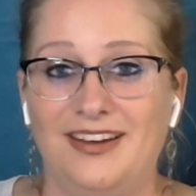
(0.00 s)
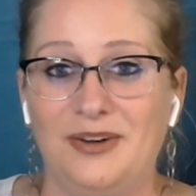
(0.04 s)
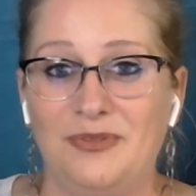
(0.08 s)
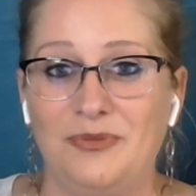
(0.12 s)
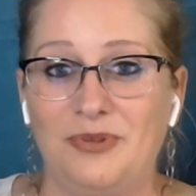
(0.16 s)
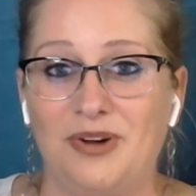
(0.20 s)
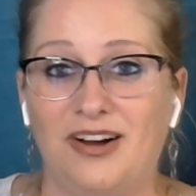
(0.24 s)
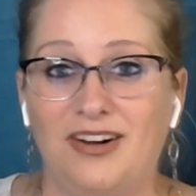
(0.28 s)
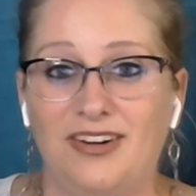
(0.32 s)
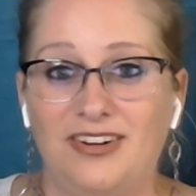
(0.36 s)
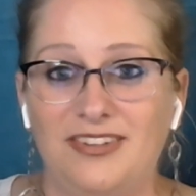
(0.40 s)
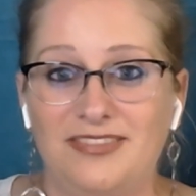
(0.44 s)

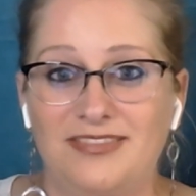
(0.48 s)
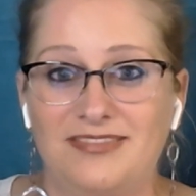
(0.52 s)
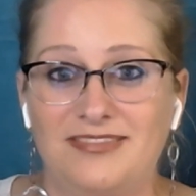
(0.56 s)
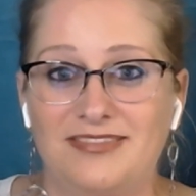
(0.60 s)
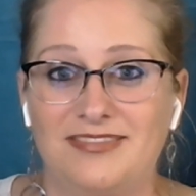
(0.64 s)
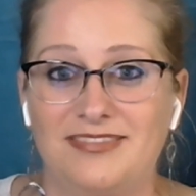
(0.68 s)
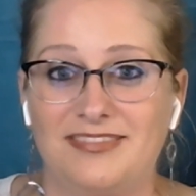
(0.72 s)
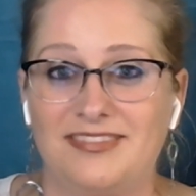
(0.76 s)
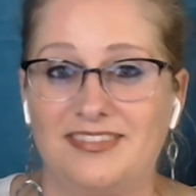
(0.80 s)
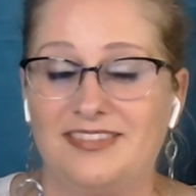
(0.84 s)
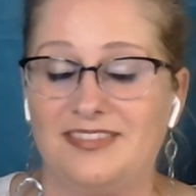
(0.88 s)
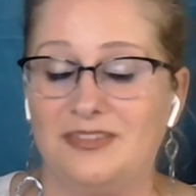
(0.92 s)
well,
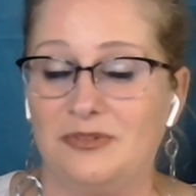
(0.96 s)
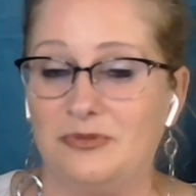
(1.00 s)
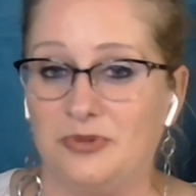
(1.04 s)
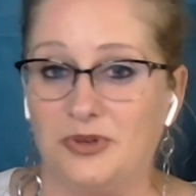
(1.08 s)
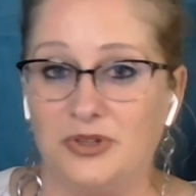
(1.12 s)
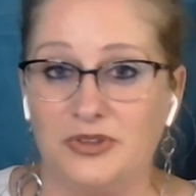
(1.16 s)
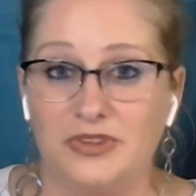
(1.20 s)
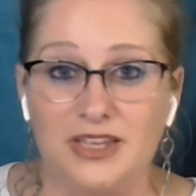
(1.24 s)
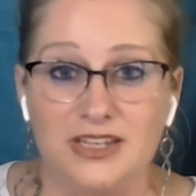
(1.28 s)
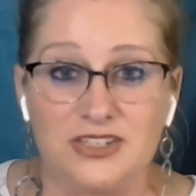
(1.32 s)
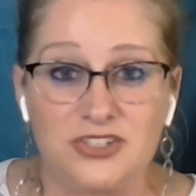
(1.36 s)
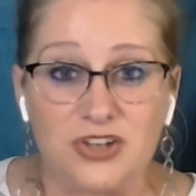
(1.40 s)

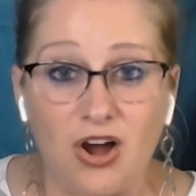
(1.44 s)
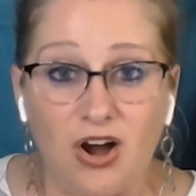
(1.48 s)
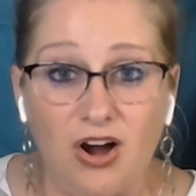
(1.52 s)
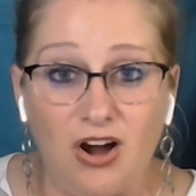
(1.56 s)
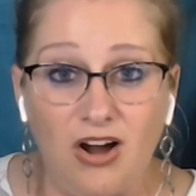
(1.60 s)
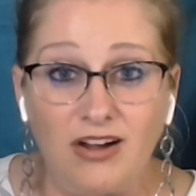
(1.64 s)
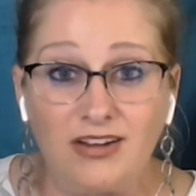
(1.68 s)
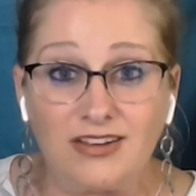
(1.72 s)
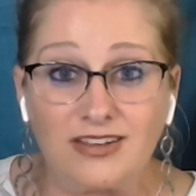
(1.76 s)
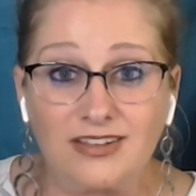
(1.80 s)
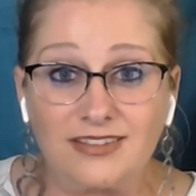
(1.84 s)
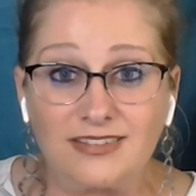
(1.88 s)
will they
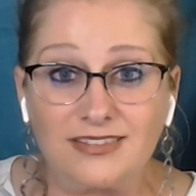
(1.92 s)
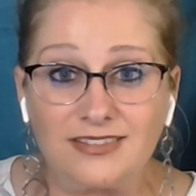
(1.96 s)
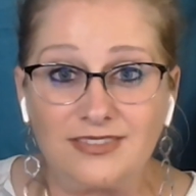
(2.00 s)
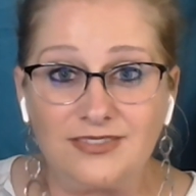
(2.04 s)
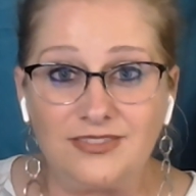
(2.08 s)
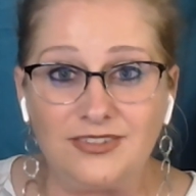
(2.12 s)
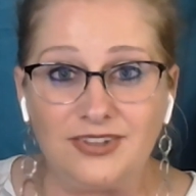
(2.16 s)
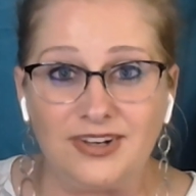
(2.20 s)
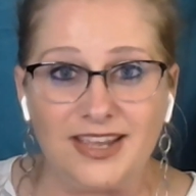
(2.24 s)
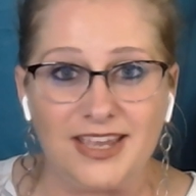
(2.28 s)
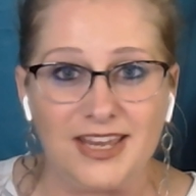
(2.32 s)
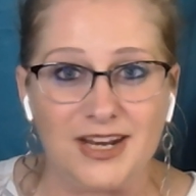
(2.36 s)
talk?
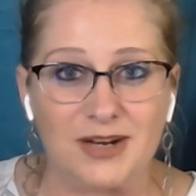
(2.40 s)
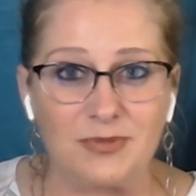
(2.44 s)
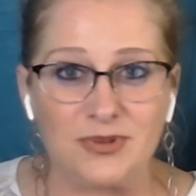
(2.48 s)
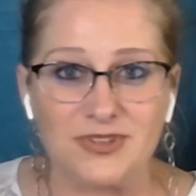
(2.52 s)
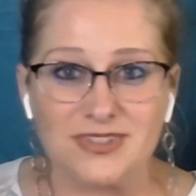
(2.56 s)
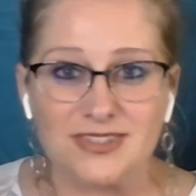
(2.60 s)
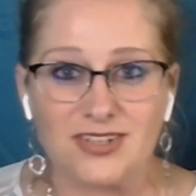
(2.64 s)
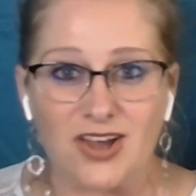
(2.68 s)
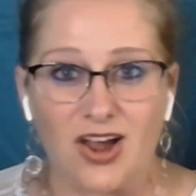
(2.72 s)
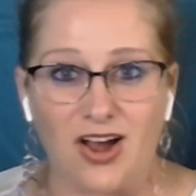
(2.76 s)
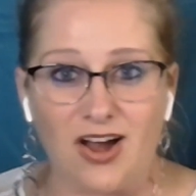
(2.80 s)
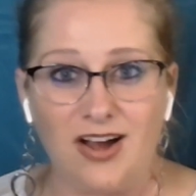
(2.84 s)
Will
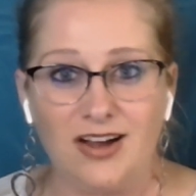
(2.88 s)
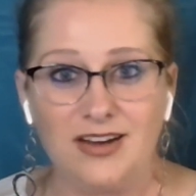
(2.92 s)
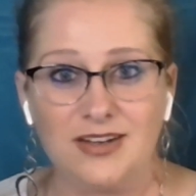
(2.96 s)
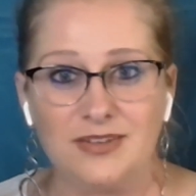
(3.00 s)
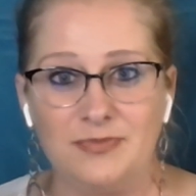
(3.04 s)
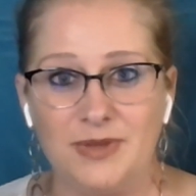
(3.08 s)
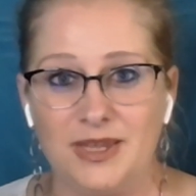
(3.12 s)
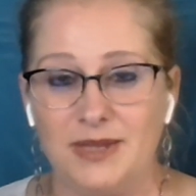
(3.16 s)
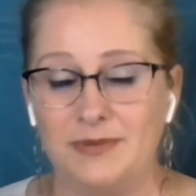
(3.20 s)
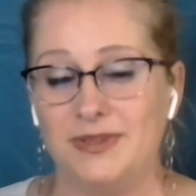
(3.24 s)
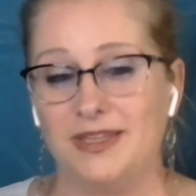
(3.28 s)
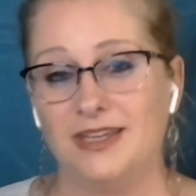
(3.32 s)
animals talk?
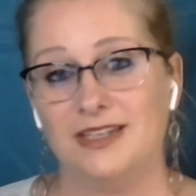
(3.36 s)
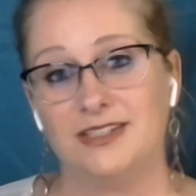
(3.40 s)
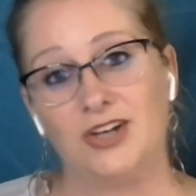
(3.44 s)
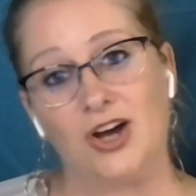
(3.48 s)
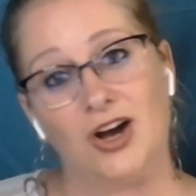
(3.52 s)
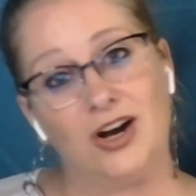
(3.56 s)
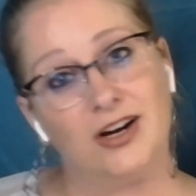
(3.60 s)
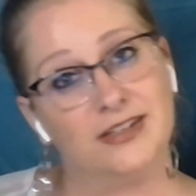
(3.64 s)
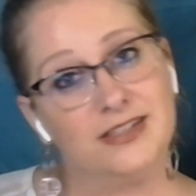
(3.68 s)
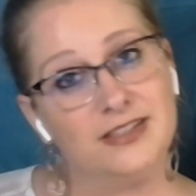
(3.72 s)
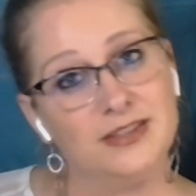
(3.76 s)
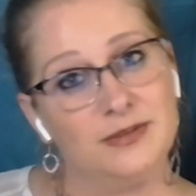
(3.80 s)
Maybe they
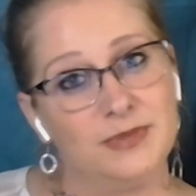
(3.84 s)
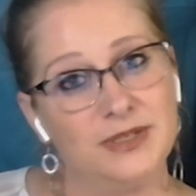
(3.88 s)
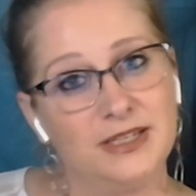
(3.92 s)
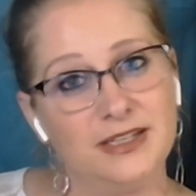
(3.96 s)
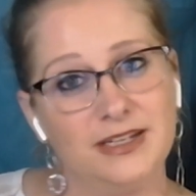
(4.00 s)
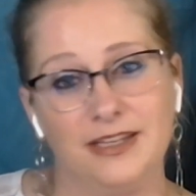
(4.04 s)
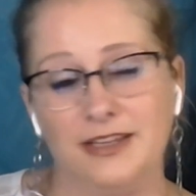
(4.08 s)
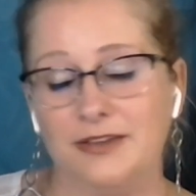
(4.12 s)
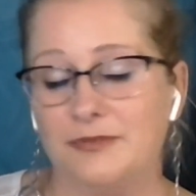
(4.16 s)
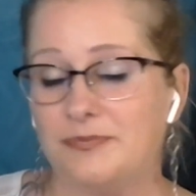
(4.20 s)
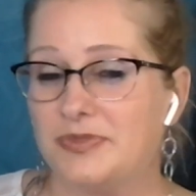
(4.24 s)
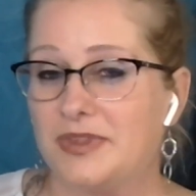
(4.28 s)
talked in the
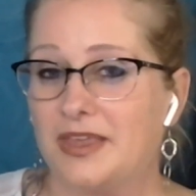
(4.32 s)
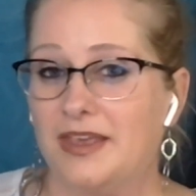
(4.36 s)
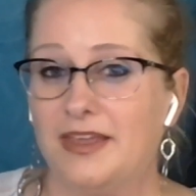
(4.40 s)
beginning.